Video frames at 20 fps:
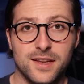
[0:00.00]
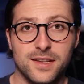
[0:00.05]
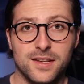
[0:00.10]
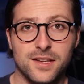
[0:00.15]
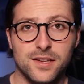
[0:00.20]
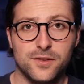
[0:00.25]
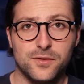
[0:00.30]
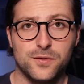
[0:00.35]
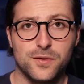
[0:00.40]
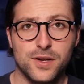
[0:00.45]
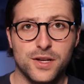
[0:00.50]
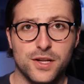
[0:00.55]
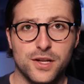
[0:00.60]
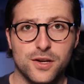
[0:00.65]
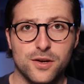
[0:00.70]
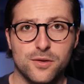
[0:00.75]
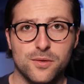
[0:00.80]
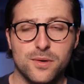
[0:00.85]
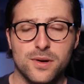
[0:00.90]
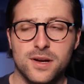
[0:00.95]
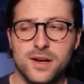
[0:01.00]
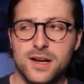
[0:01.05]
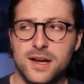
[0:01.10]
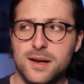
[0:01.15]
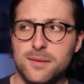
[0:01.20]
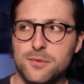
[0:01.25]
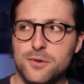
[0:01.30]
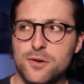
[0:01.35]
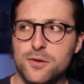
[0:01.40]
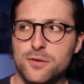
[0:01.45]
In this video,
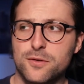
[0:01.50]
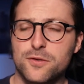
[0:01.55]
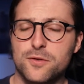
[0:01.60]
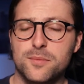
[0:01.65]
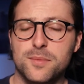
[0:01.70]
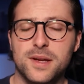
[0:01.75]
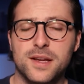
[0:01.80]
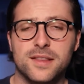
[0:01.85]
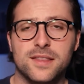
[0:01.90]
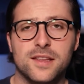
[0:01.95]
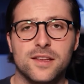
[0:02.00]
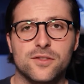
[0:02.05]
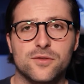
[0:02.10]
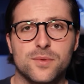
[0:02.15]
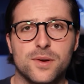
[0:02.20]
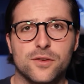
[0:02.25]
I'm going to make this